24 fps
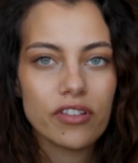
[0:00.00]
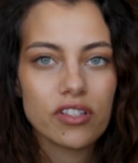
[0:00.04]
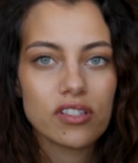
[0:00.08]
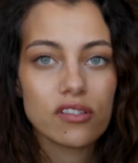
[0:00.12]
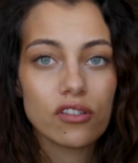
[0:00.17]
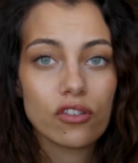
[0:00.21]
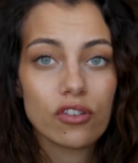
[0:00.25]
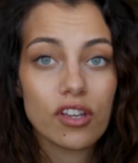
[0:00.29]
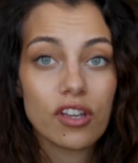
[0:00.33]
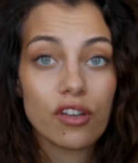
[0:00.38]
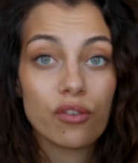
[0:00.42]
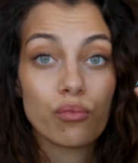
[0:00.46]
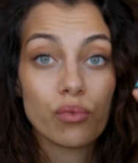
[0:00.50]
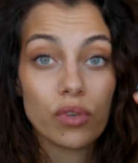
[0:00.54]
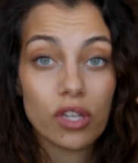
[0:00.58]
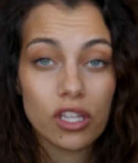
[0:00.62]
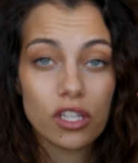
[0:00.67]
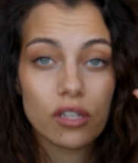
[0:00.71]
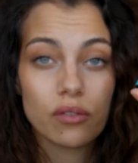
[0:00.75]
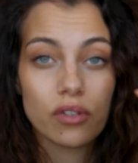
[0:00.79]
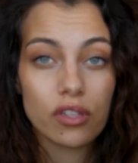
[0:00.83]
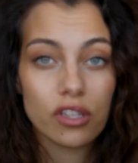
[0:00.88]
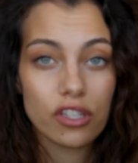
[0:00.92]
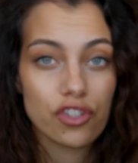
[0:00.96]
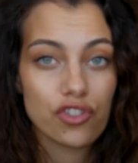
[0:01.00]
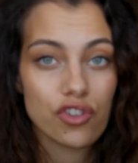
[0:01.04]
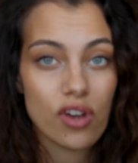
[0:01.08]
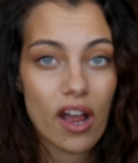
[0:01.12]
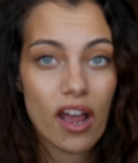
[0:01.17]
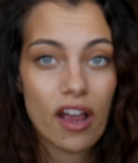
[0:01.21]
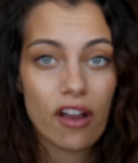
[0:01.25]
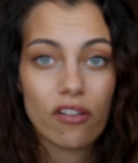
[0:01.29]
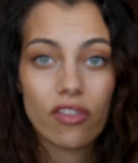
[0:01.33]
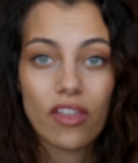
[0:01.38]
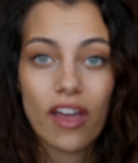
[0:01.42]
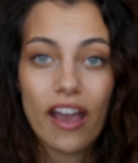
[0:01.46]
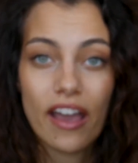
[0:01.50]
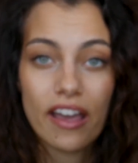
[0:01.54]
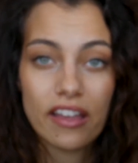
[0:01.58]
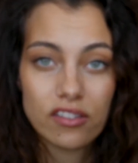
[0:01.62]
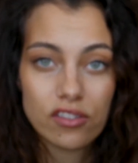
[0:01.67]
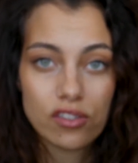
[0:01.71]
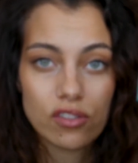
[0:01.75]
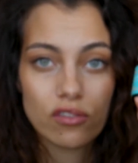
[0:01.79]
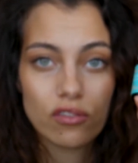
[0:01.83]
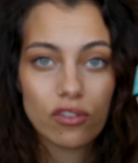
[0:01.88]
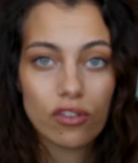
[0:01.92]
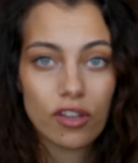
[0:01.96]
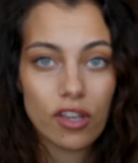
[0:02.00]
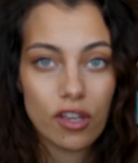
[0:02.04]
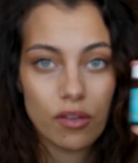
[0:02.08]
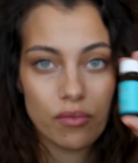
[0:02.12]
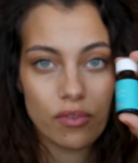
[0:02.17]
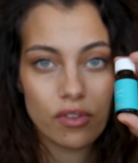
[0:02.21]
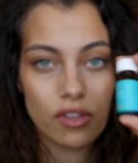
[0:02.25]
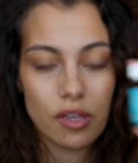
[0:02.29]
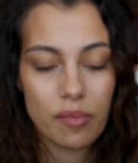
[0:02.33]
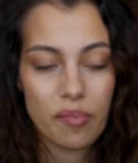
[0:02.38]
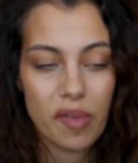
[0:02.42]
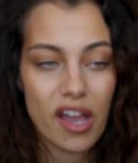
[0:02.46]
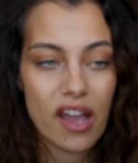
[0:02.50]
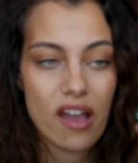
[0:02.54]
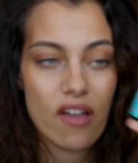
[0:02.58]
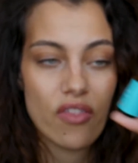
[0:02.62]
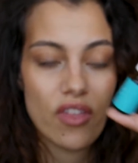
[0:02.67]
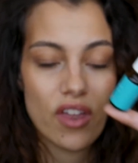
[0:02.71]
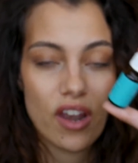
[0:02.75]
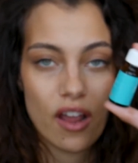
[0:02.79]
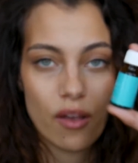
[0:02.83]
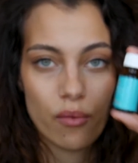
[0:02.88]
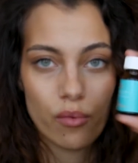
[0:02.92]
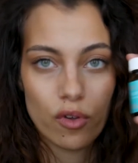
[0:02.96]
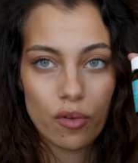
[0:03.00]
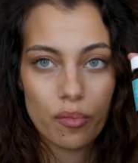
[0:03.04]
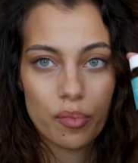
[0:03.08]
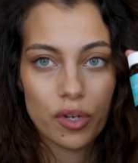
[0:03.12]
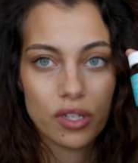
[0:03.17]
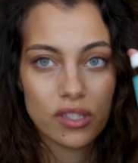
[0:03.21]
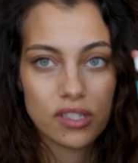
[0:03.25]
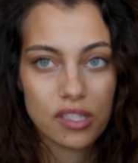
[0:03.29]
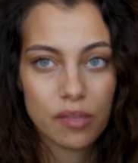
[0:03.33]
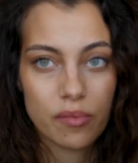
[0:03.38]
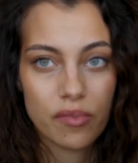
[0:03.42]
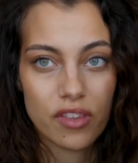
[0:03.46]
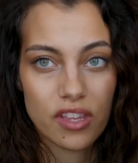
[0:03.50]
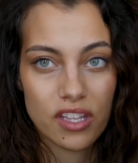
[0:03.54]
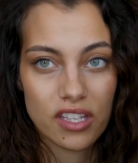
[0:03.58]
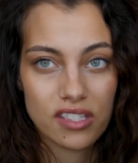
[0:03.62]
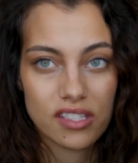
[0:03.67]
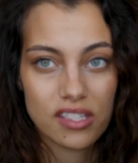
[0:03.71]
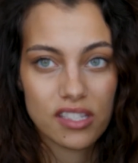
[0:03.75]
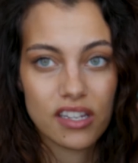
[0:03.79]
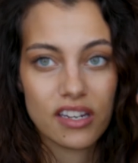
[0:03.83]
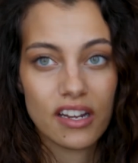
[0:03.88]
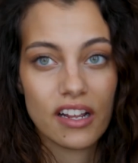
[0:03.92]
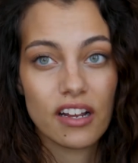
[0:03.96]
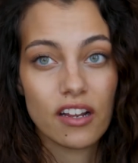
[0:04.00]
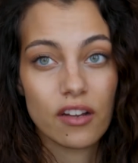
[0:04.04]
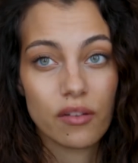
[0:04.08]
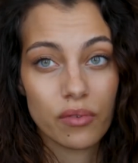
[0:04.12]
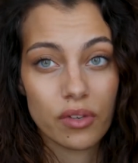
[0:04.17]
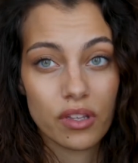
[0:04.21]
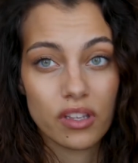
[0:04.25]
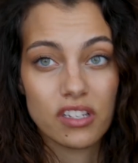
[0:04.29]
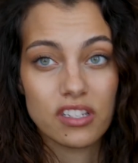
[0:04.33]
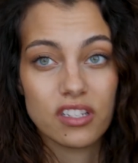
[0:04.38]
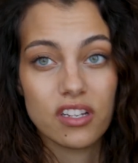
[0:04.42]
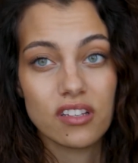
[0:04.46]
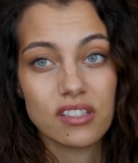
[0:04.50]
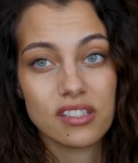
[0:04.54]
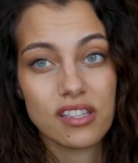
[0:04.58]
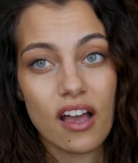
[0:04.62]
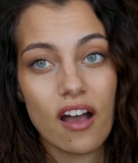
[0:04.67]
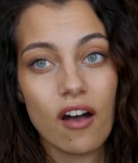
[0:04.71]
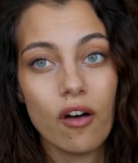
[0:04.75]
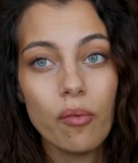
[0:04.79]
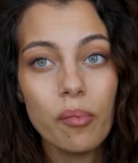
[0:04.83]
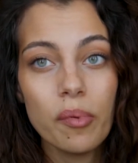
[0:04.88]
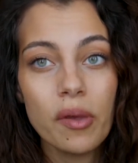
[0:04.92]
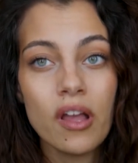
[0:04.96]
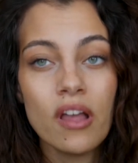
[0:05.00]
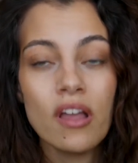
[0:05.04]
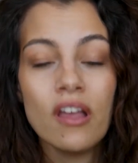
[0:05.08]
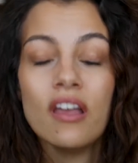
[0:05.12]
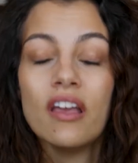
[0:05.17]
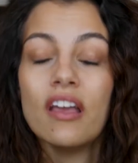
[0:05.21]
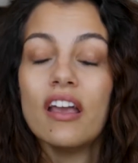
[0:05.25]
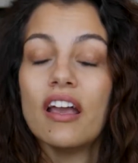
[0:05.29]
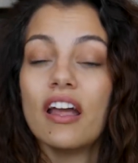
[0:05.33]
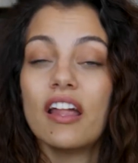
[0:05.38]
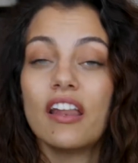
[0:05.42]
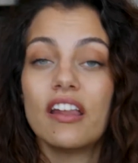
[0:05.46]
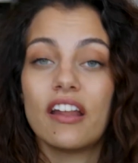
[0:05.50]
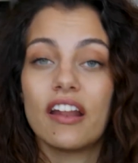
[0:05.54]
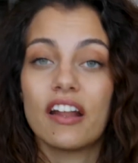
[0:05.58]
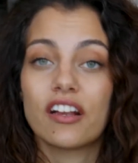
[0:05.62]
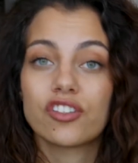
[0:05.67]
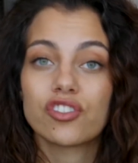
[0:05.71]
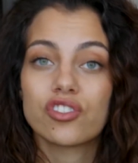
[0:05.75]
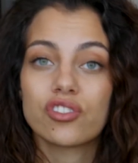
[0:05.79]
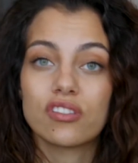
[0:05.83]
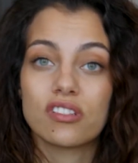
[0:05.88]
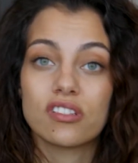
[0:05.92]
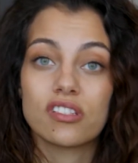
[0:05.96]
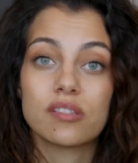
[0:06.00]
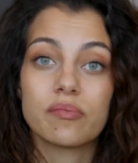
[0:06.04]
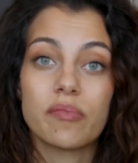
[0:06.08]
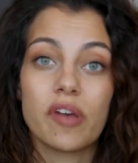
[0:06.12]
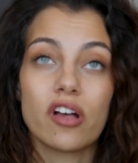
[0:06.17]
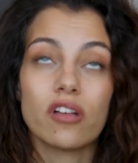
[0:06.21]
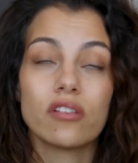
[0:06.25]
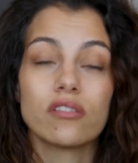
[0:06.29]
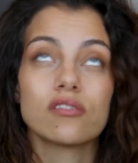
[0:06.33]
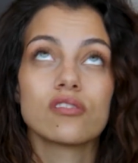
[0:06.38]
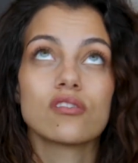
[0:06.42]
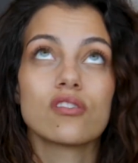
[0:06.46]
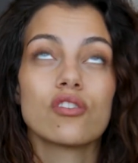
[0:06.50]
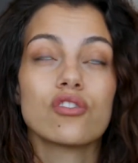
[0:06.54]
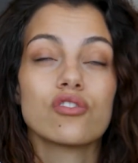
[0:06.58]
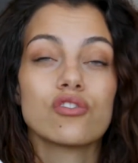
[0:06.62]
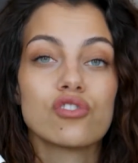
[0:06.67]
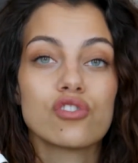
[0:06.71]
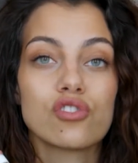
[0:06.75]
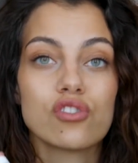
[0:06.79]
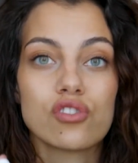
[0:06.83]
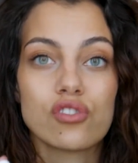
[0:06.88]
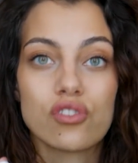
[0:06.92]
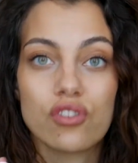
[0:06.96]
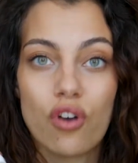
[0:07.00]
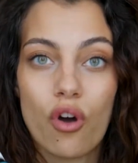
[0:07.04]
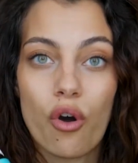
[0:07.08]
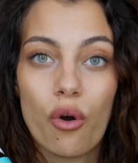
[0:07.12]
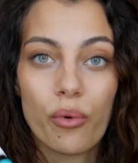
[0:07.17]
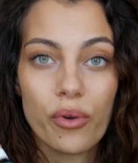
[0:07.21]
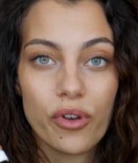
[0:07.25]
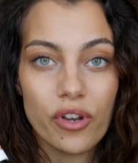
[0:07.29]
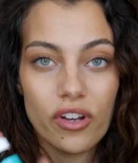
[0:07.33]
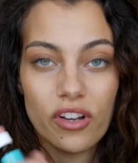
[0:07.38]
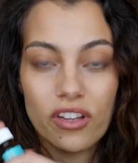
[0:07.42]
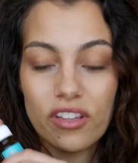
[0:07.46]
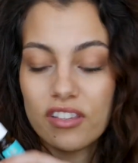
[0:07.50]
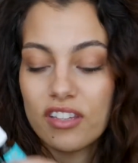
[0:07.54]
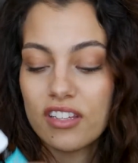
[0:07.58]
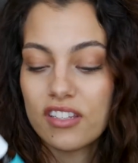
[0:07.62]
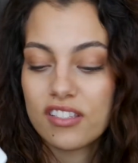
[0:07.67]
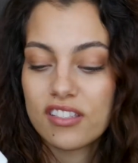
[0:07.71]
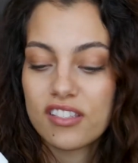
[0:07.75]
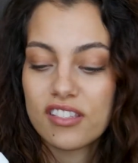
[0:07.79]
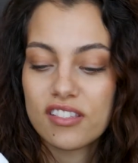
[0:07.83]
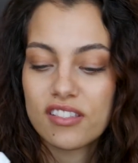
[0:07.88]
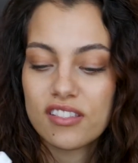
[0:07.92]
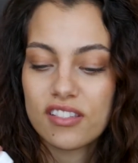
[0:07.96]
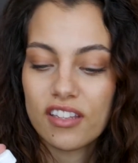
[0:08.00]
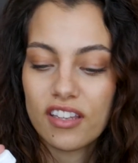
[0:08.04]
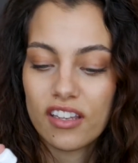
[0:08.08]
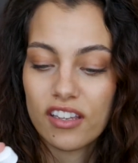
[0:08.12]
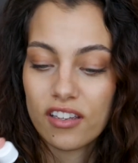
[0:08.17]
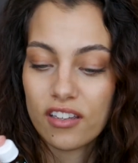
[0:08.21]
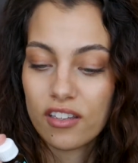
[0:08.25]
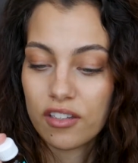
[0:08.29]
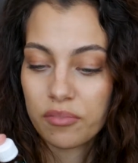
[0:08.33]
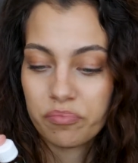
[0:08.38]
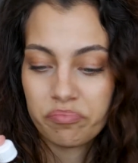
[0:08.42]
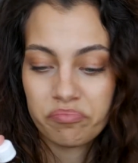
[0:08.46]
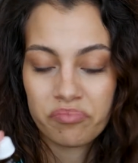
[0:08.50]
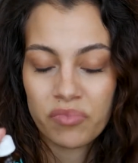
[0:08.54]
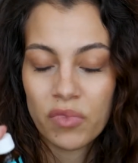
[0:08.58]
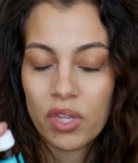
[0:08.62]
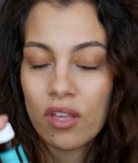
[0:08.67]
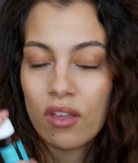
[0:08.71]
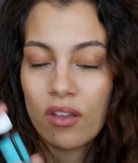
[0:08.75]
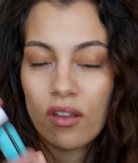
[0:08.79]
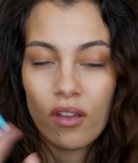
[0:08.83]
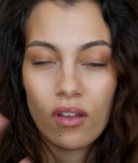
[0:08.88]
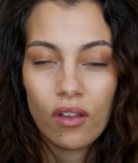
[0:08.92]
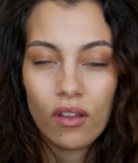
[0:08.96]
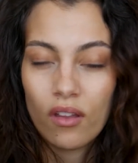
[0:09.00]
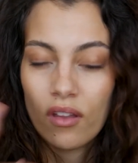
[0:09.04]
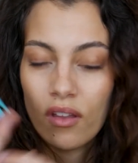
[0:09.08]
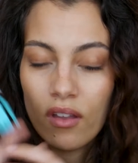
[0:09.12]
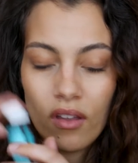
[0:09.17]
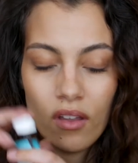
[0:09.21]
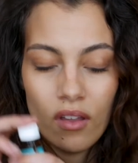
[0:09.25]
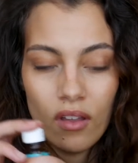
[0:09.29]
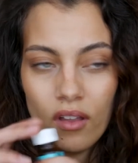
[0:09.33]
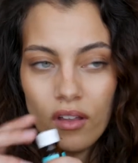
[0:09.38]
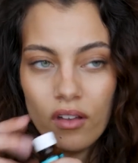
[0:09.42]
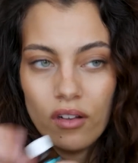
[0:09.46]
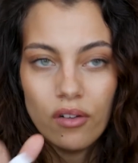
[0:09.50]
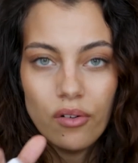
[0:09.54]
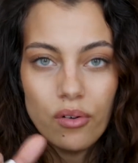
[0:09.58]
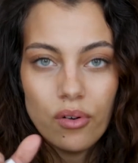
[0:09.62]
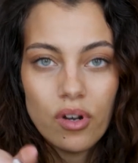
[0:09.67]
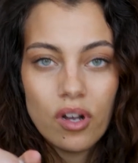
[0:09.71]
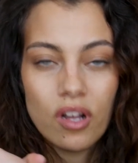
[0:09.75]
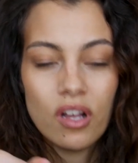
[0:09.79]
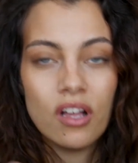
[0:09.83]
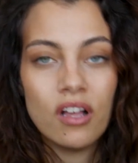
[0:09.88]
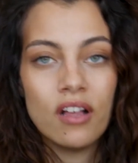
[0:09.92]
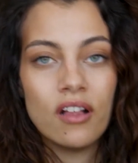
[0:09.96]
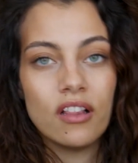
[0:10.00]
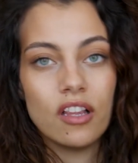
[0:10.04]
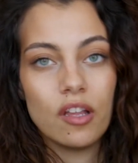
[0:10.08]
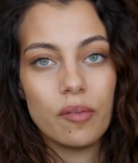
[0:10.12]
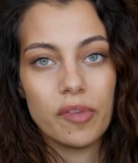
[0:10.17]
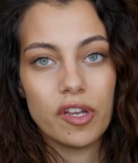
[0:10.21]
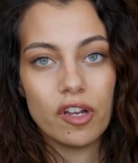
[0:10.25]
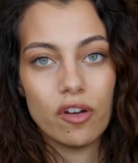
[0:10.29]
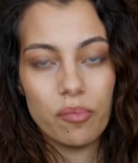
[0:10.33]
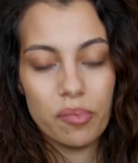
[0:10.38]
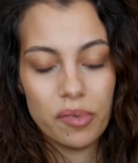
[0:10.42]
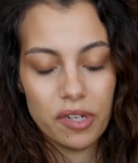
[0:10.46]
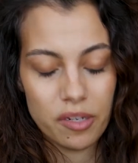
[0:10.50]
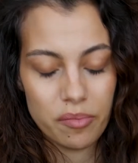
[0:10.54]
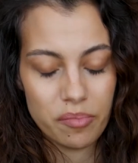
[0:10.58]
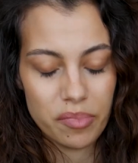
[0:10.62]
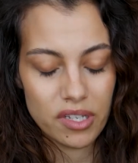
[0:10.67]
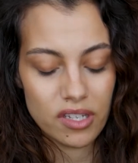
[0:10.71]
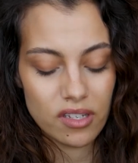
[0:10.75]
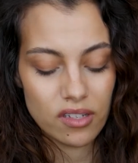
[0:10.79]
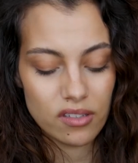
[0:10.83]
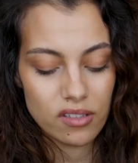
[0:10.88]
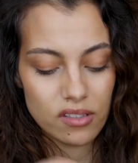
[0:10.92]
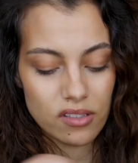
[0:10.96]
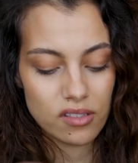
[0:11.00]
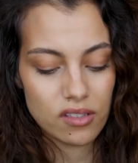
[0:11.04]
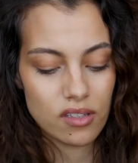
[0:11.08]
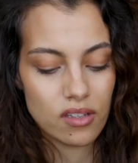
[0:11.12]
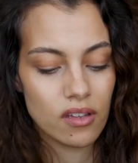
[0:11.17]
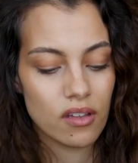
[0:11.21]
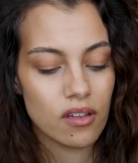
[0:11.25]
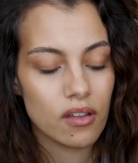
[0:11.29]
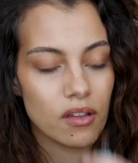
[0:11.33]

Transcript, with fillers: it's looking really, really dry or the ends are looking really bad, then I will put some of this in and it really does help. And it actually smells so good. This is like, whew, let me open it because